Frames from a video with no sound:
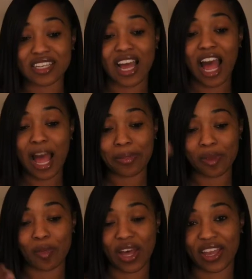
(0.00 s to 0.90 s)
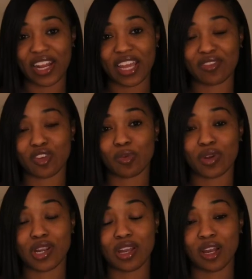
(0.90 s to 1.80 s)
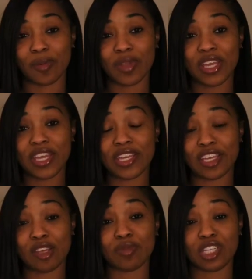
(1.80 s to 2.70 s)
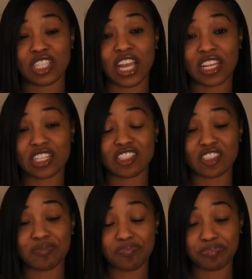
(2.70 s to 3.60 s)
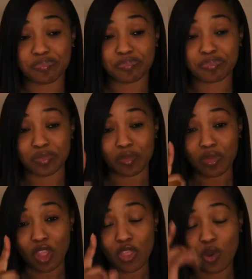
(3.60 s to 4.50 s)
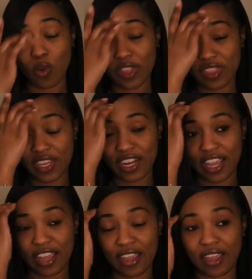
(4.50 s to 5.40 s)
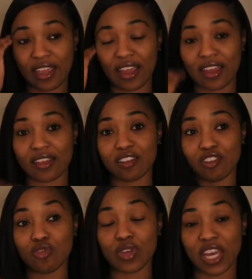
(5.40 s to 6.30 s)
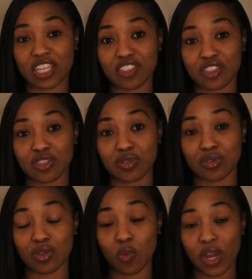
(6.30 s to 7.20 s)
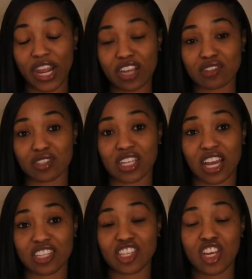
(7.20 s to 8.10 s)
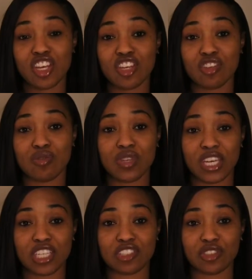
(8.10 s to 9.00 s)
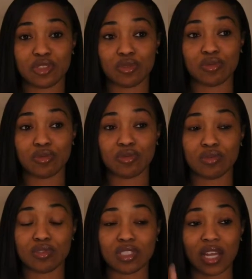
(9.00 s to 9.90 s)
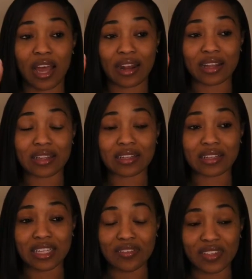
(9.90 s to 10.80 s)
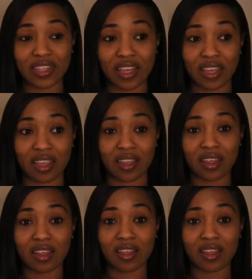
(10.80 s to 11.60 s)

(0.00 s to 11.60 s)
calm the mind after a breakup can be challenging. The one thing that you can do, the one exercise you can do to kind of alleviate